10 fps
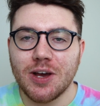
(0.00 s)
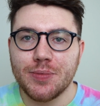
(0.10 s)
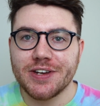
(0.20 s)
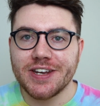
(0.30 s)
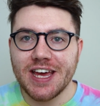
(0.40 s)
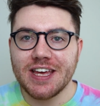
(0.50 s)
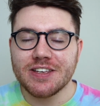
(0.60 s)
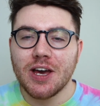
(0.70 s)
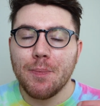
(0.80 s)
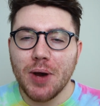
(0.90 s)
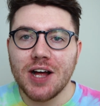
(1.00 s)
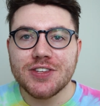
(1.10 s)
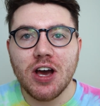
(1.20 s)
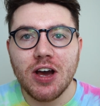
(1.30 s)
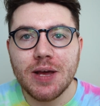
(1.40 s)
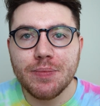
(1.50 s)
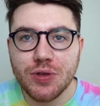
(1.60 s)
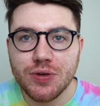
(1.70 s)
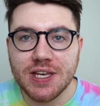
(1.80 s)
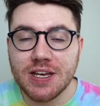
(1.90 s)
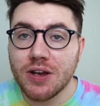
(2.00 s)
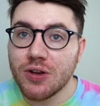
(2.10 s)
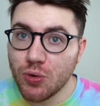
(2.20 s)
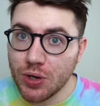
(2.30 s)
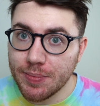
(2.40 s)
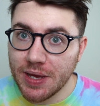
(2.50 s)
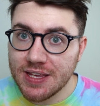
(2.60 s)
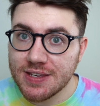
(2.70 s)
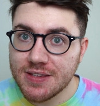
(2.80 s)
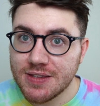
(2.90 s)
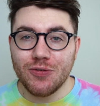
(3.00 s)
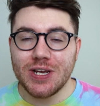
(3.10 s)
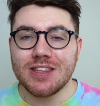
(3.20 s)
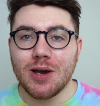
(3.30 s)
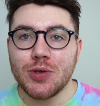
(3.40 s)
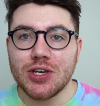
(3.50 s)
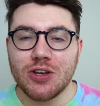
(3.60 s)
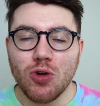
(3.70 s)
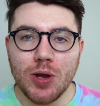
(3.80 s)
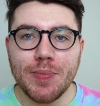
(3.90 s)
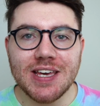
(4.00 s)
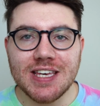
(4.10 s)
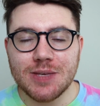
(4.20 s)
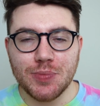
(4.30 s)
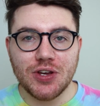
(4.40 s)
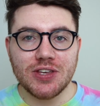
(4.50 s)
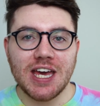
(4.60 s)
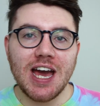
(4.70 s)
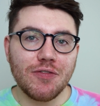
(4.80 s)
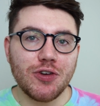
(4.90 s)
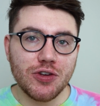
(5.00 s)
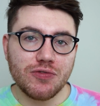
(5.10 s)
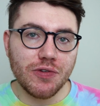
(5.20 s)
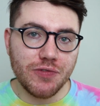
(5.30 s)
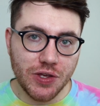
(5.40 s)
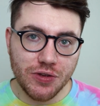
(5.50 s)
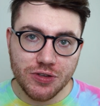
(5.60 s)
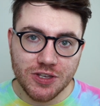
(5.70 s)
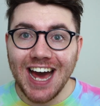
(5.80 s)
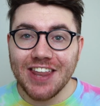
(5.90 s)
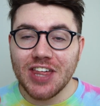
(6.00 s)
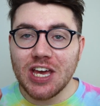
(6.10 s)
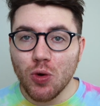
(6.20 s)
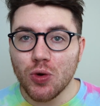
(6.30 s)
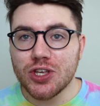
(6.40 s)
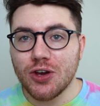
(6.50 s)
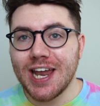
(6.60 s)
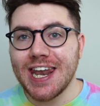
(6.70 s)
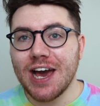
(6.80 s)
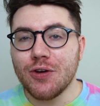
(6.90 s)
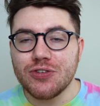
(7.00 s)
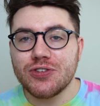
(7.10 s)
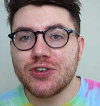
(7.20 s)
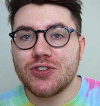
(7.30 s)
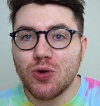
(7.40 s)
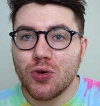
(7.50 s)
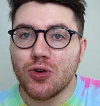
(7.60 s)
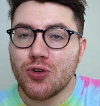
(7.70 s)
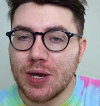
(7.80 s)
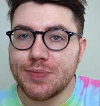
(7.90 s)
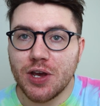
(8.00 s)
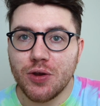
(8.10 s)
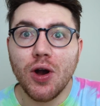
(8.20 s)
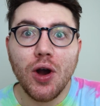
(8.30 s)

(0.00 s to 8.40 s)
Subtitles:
couple of days, but I am using Coinbase. The reason that I'm using Coinbase is because they have good reviews, and they also allow you to store your crypto